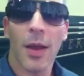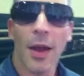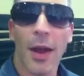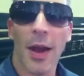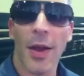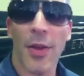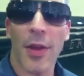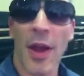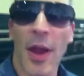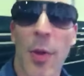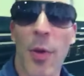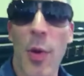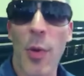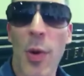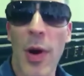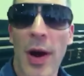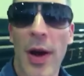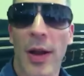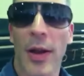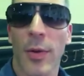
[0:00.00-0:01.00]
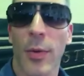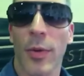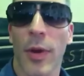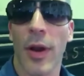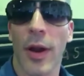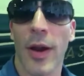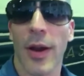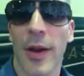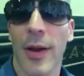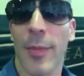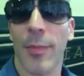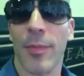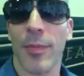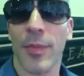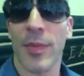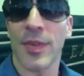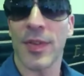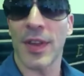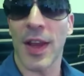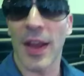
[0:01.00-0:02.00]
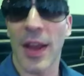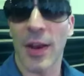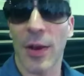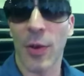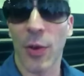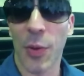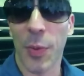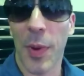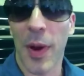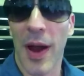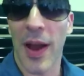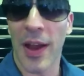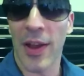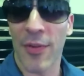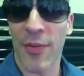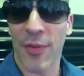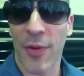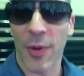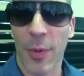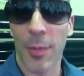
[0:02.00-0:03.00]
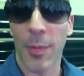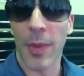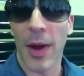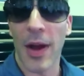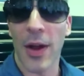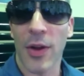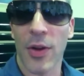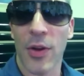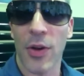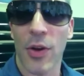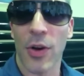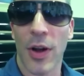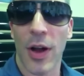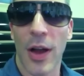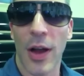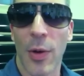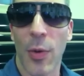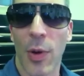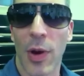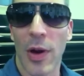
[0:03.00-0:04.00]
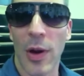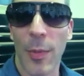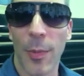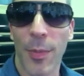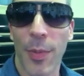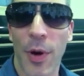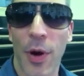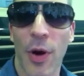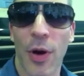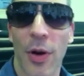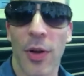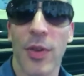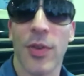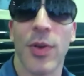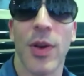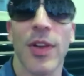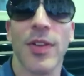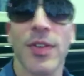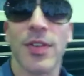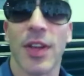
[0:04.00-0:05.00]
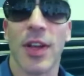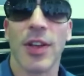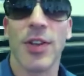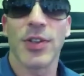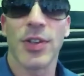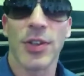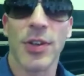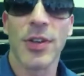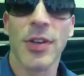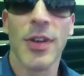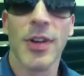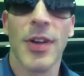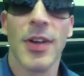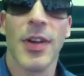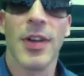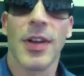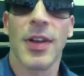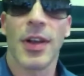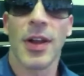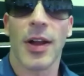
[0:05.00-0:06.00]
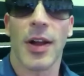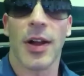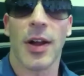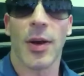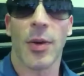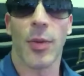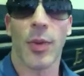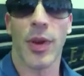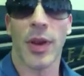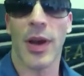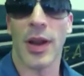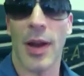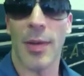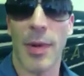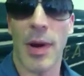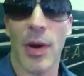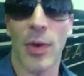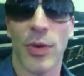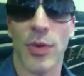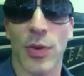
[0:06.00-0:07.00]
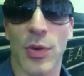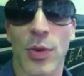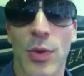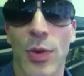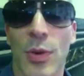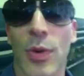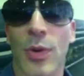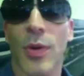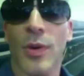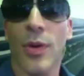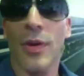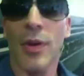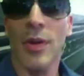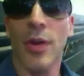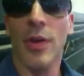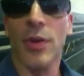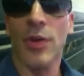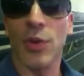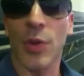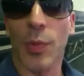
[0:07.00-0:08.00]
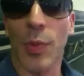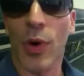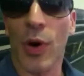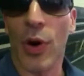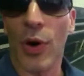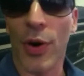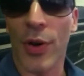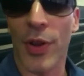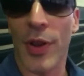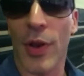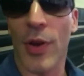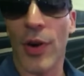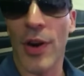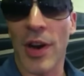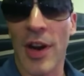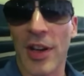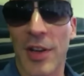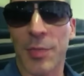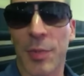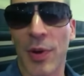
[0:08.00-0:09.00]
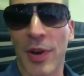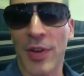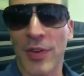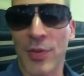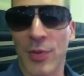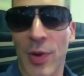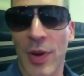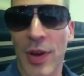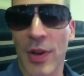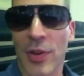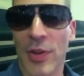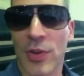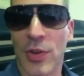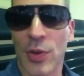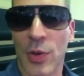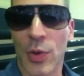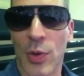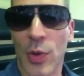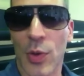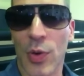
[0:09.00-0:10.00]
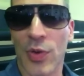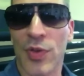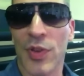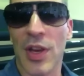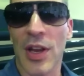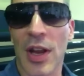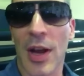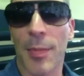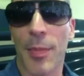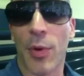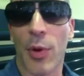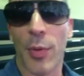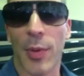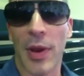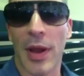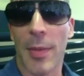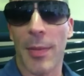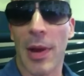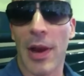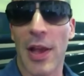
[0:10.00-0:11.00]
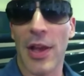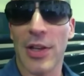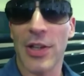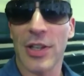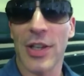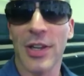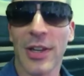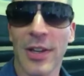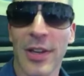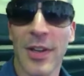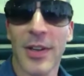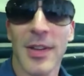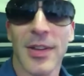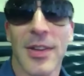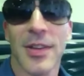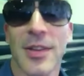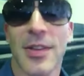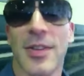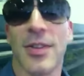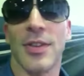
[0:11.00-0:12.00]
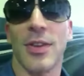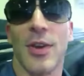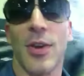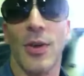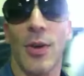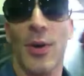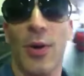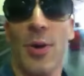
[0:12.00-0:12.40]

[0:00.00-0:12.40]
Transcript: Hi there everyone, I'm saying goodbye from Bangkok, Hua Lamphong train station. We are about to board the Orient Express train to Singapore via Malaysia. So